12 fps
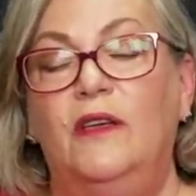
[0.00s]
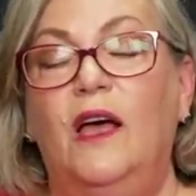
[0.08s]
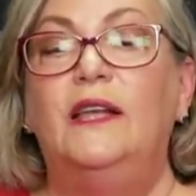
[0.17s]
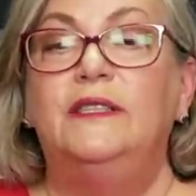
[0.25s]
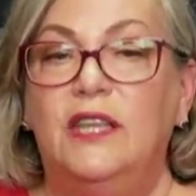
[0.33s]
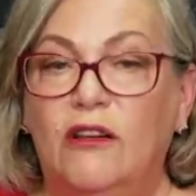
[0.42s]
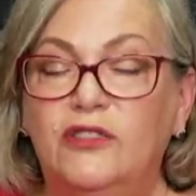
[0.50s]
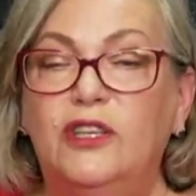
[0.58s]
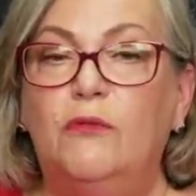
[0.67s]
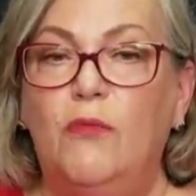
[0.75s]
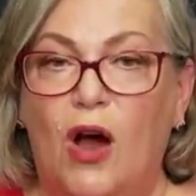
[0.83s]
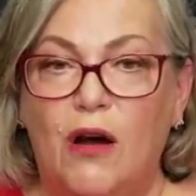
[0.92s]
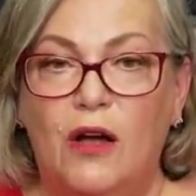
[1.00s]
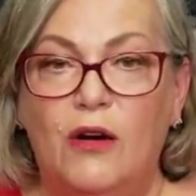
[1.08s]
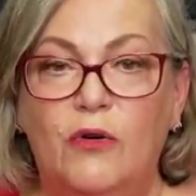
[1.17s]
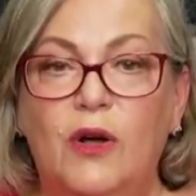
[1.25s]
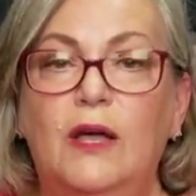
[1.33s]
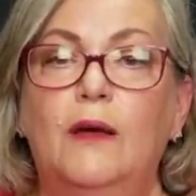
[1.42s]
Until tomorrow,
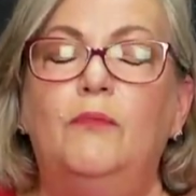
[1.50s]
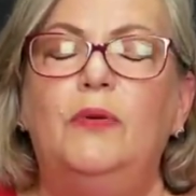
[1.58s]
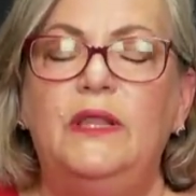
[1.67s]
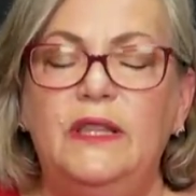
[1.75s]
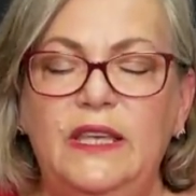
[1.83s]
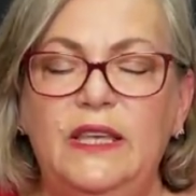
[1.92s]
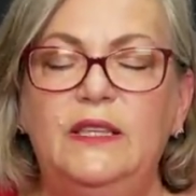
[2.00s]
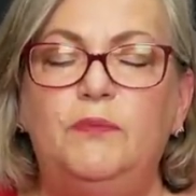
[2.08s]
please,